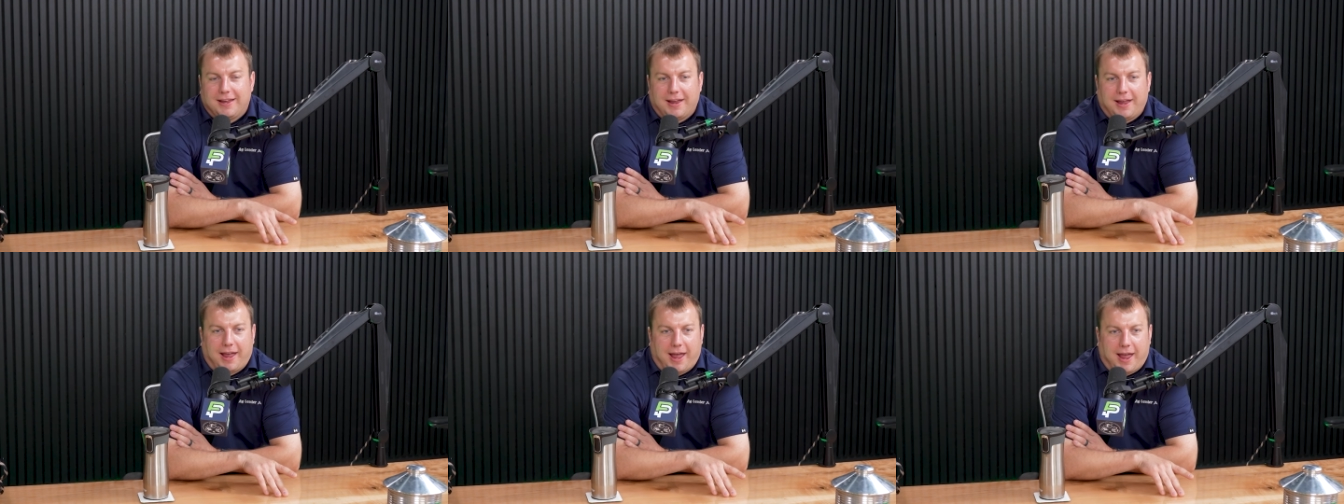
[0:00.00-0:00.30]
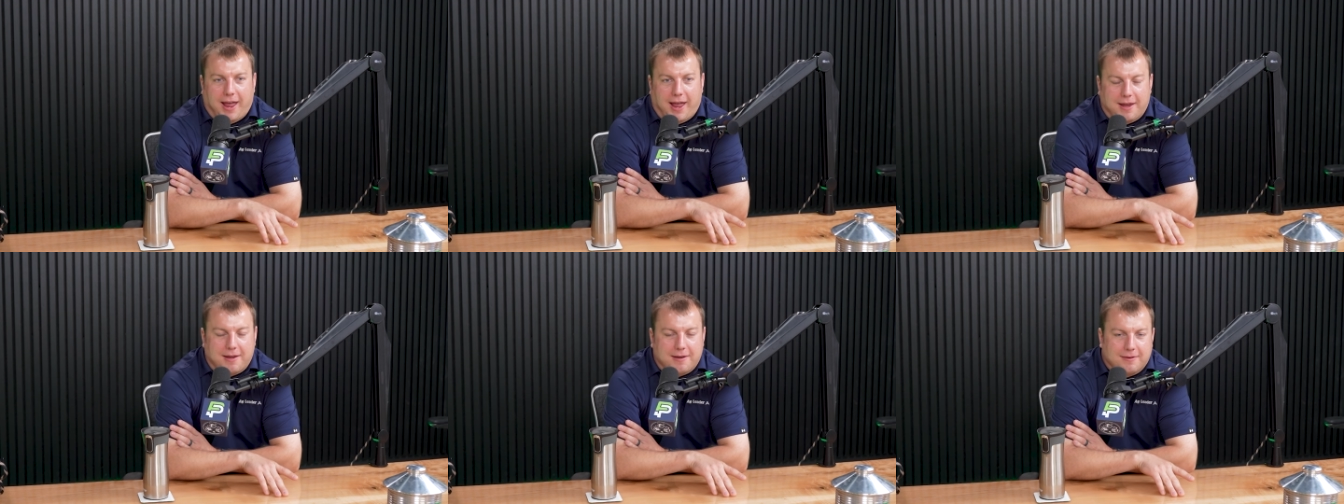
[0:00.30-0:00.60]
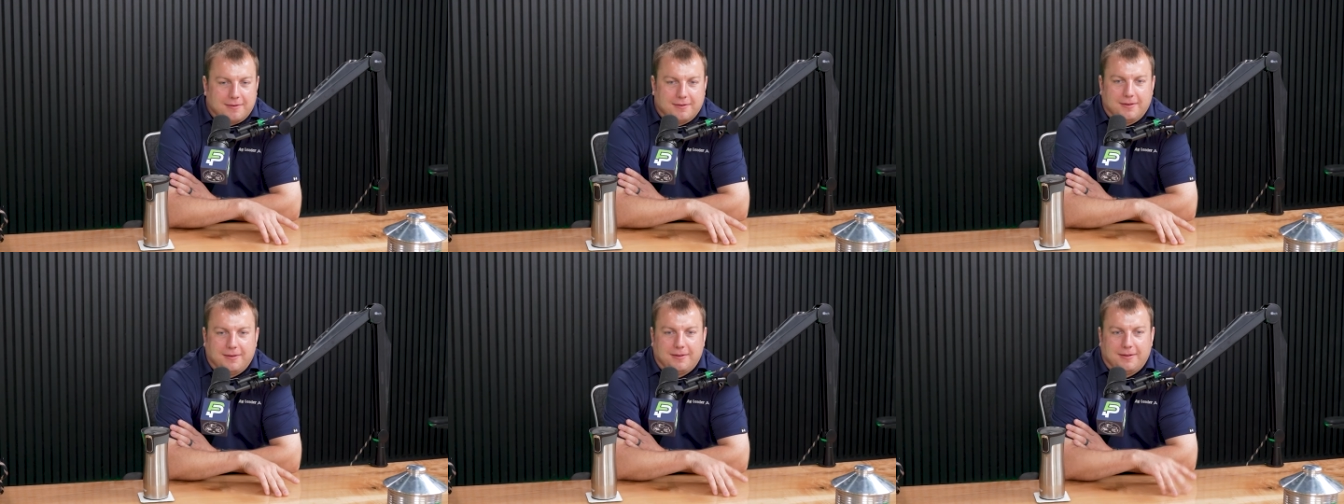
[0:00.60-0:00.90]
And
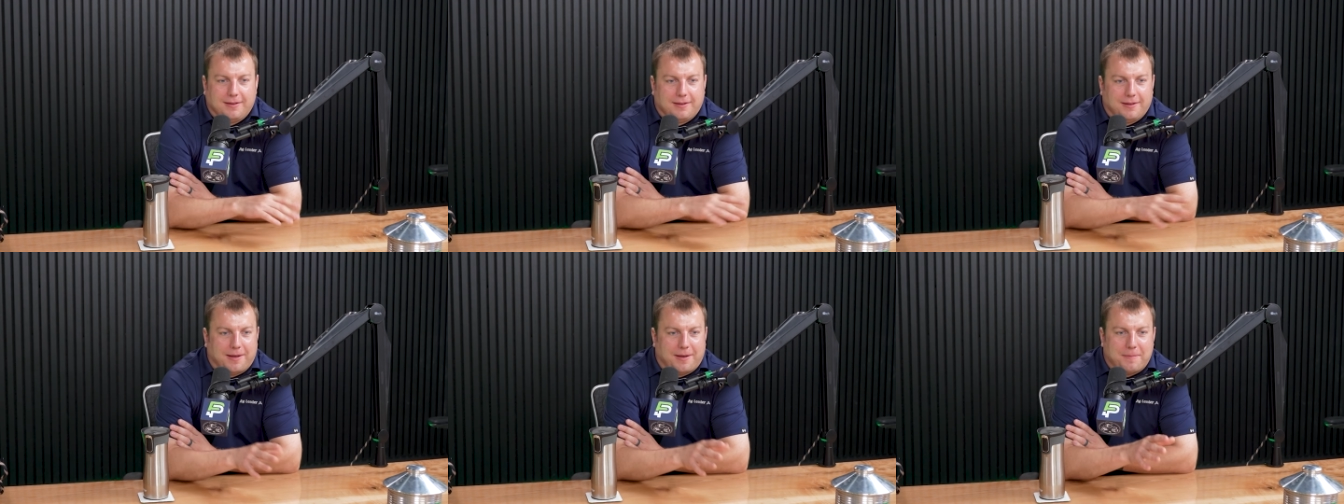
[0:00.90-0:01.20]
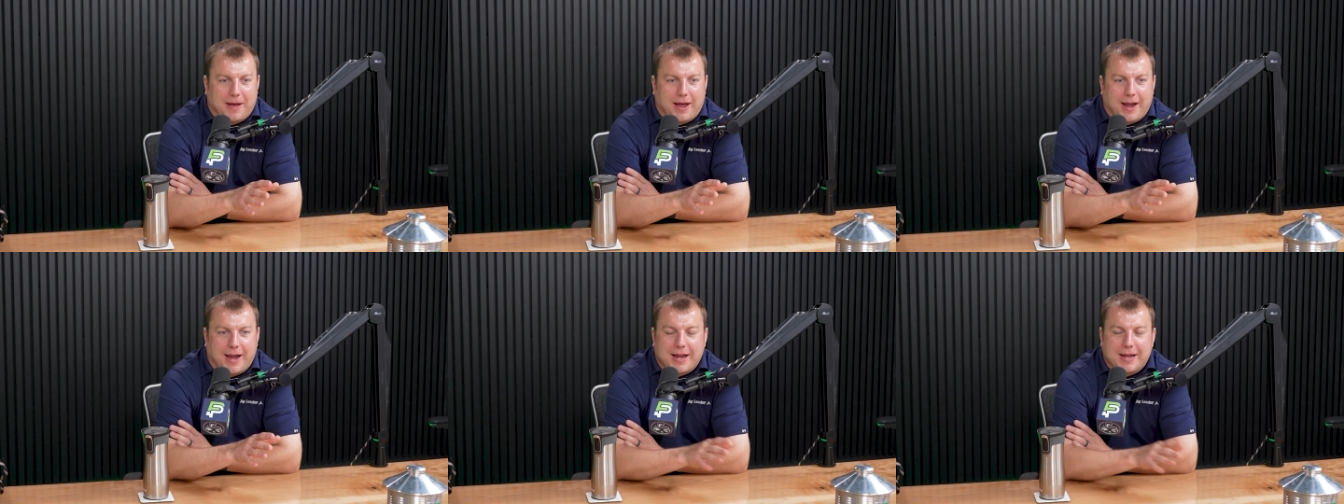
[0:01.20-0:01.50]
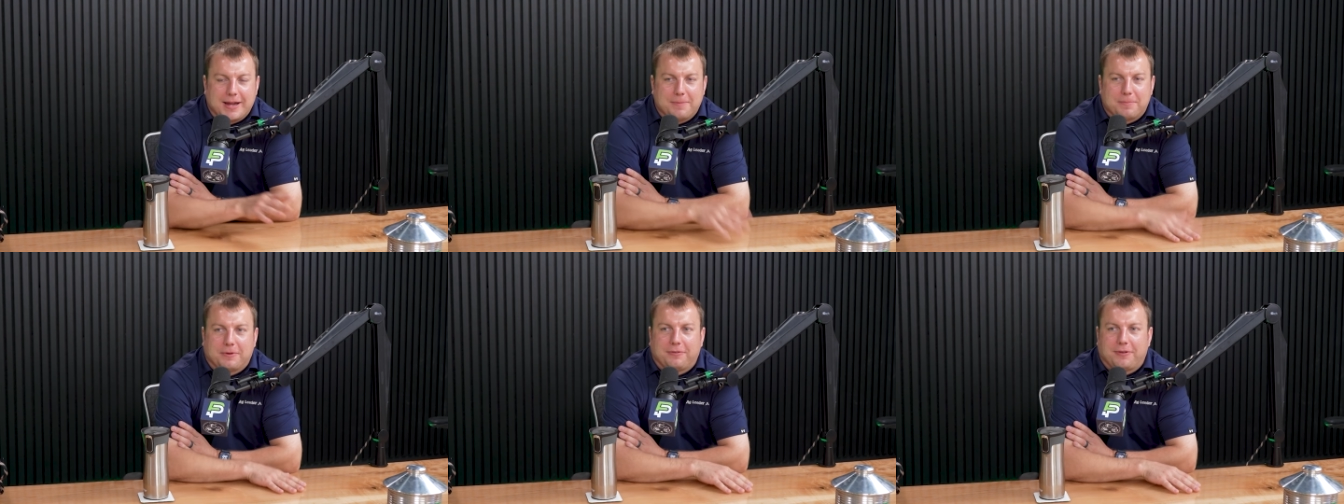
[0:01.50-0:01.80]
about
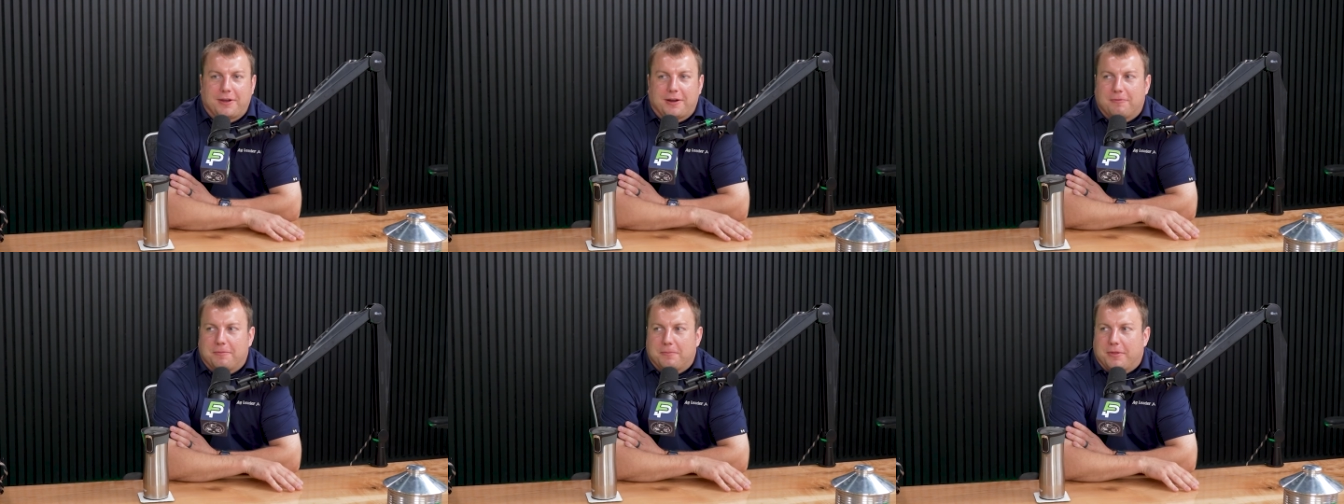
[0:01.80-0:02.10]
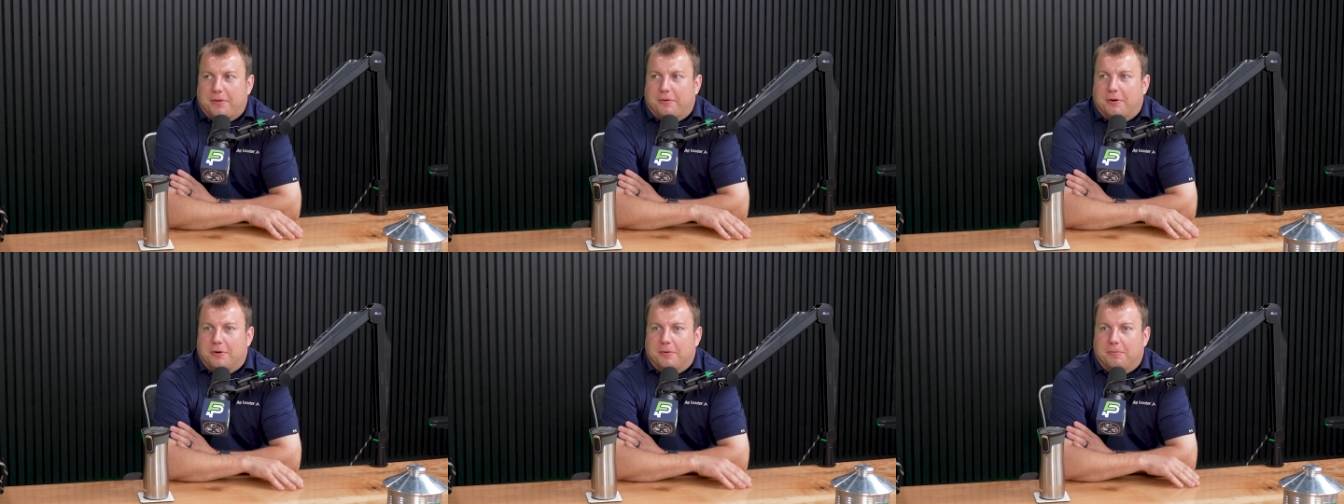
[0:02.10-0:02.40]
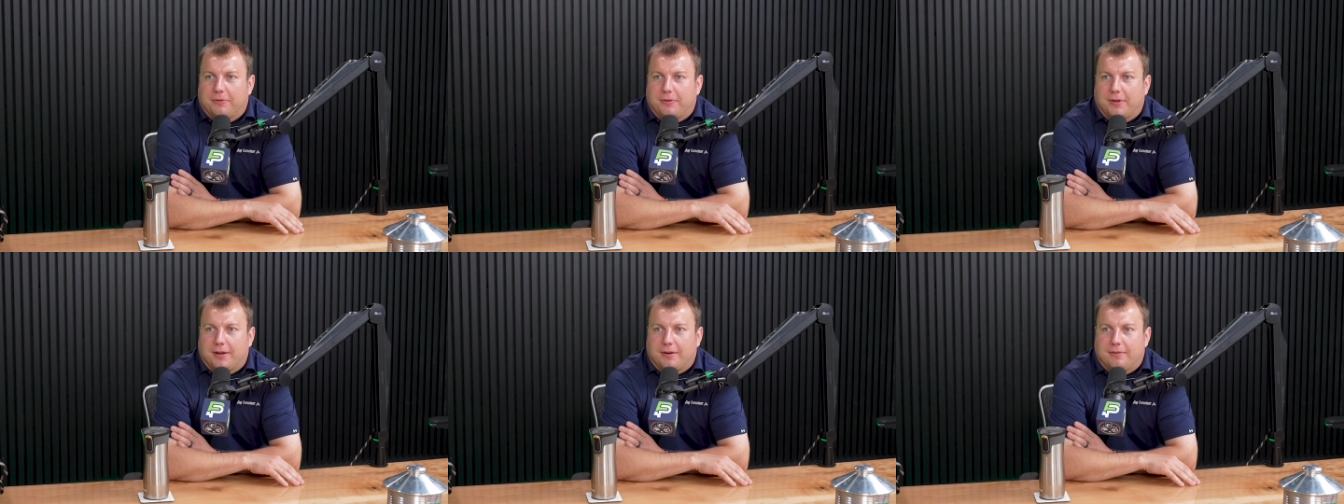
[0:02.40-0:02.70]
80% of them in the
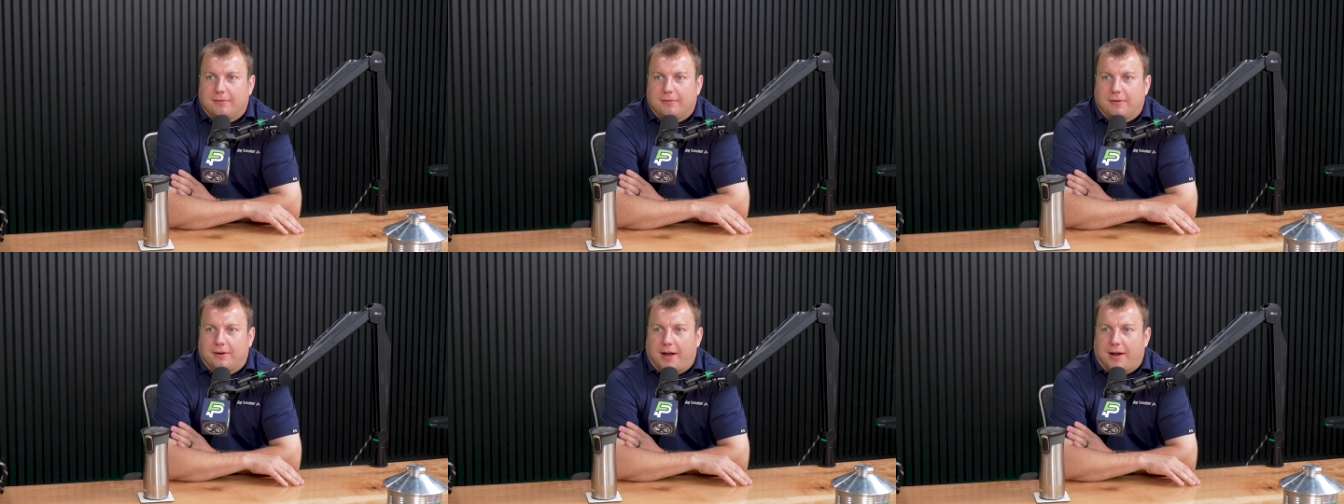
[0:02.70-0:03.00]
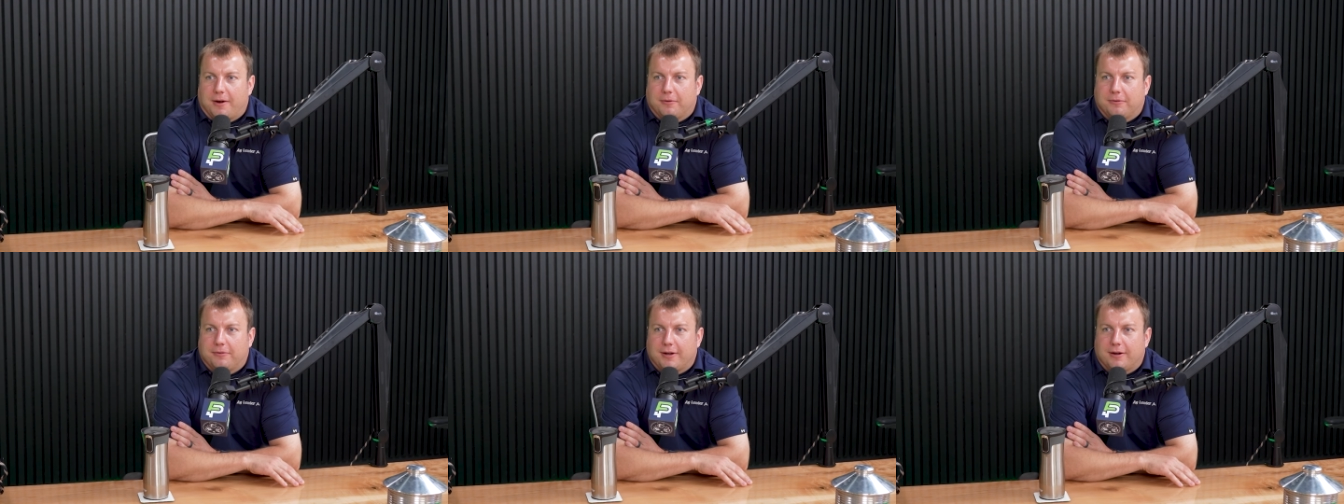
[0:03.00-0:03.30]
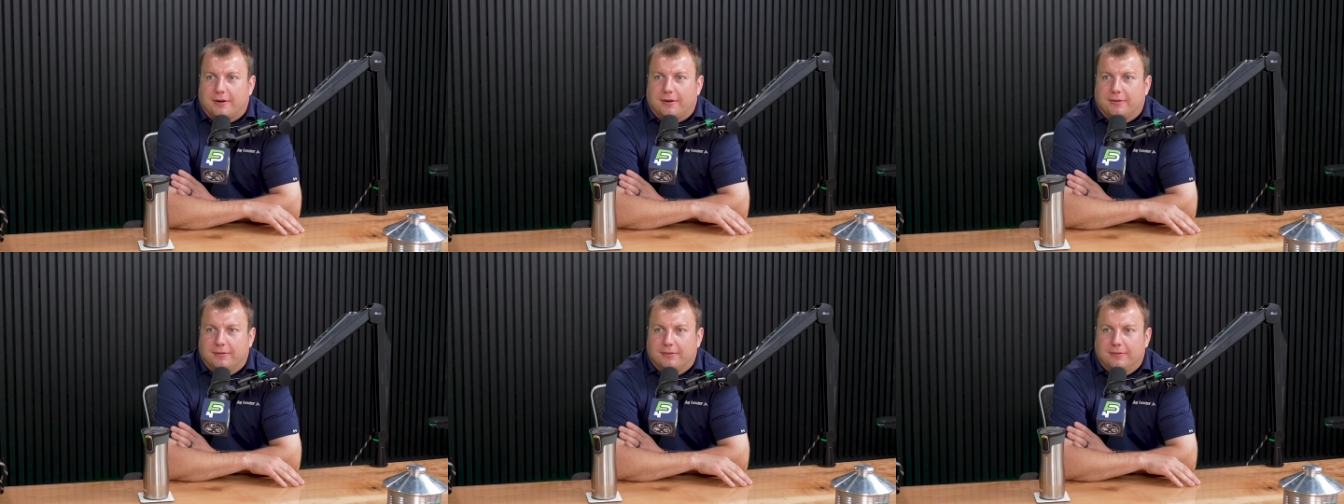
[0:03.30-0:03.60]
room said auto
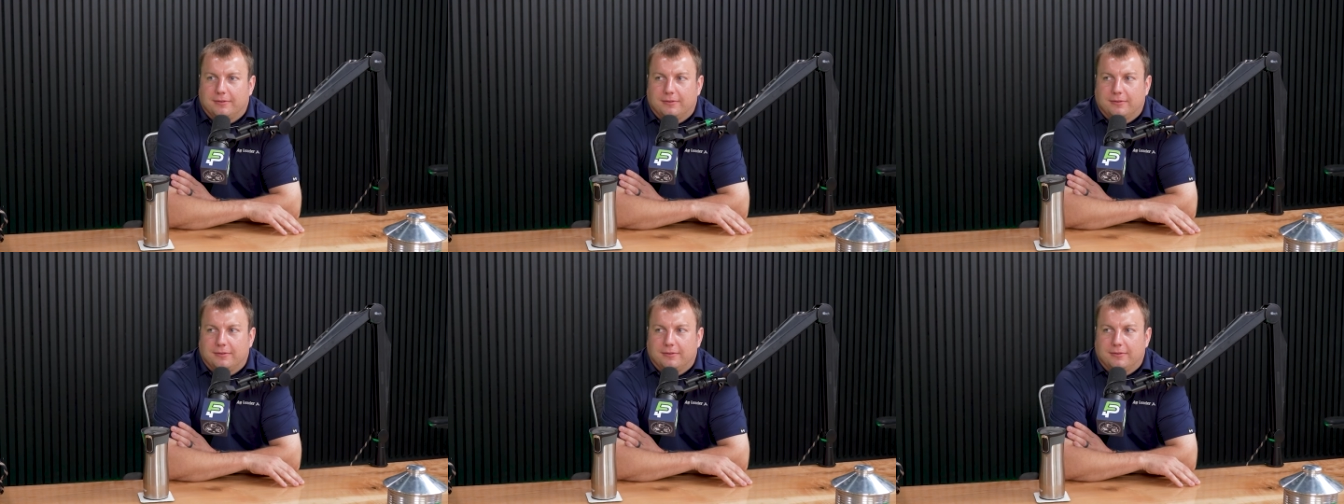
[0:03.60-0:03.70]
steer.